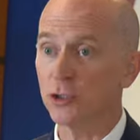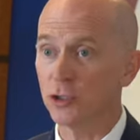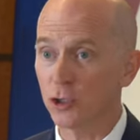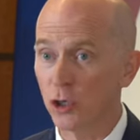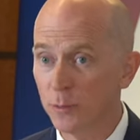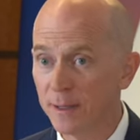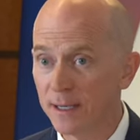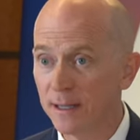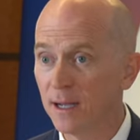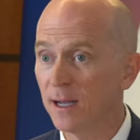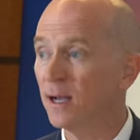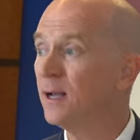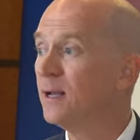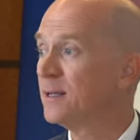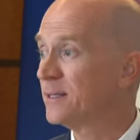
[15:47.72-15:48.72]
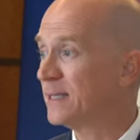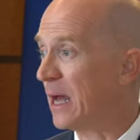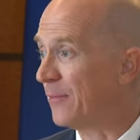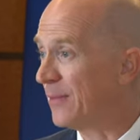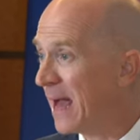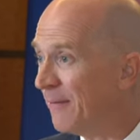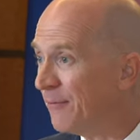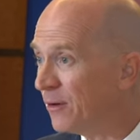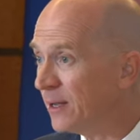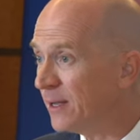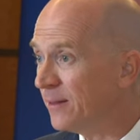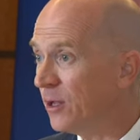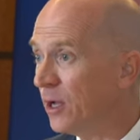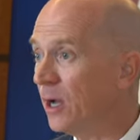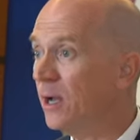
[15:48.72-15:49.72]
German law, South
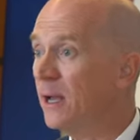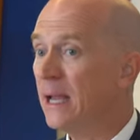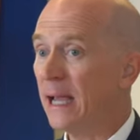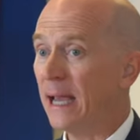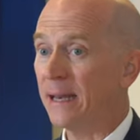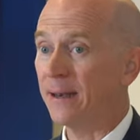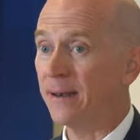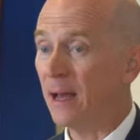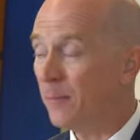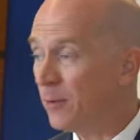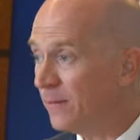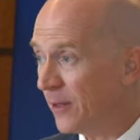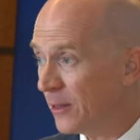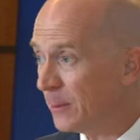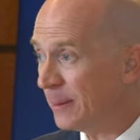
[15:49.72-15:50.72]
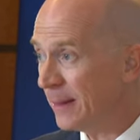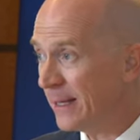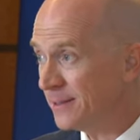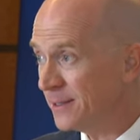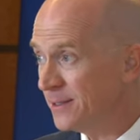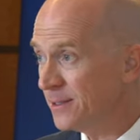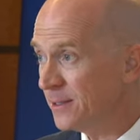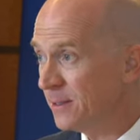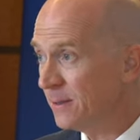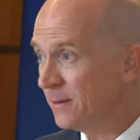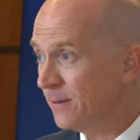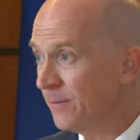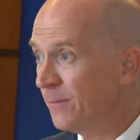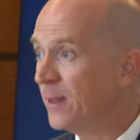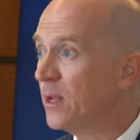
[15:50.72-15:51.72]
African law, and a number of other places,
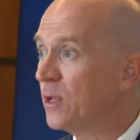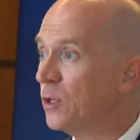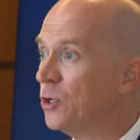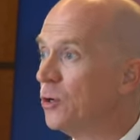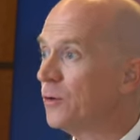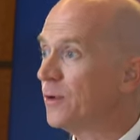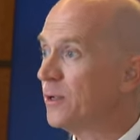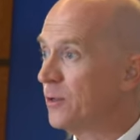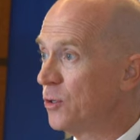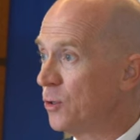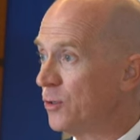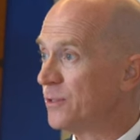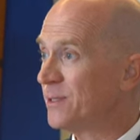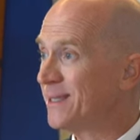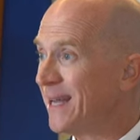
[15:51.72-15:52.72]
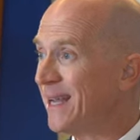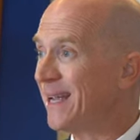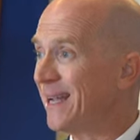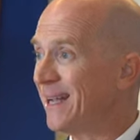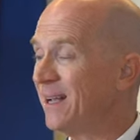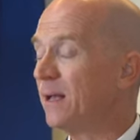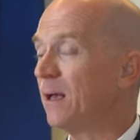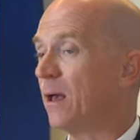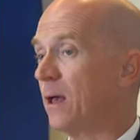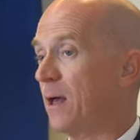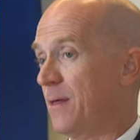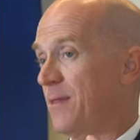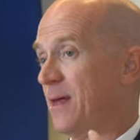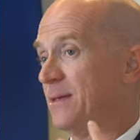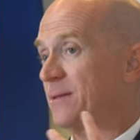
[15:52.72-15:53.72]
you're seeing
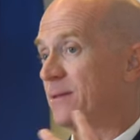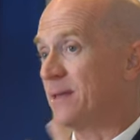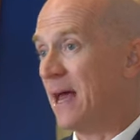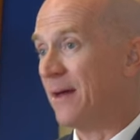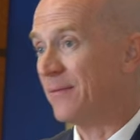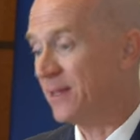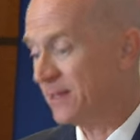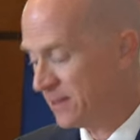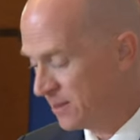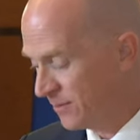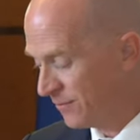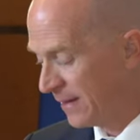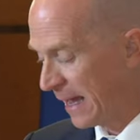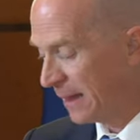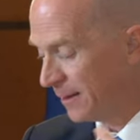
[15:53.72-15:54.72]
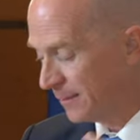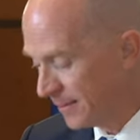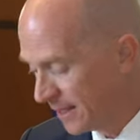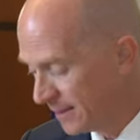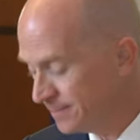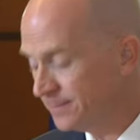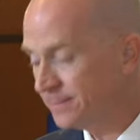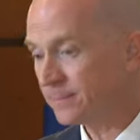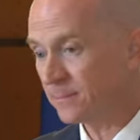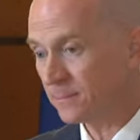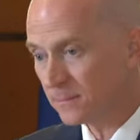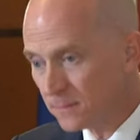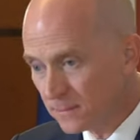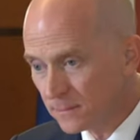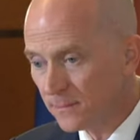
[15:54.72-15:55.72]
this development
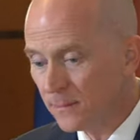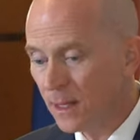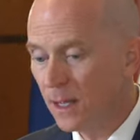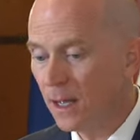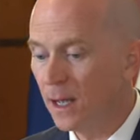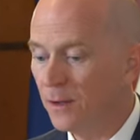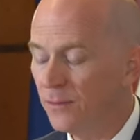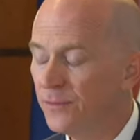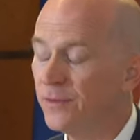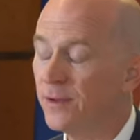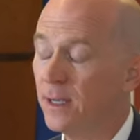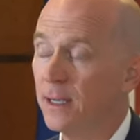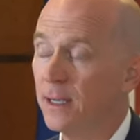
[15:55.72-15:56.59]
of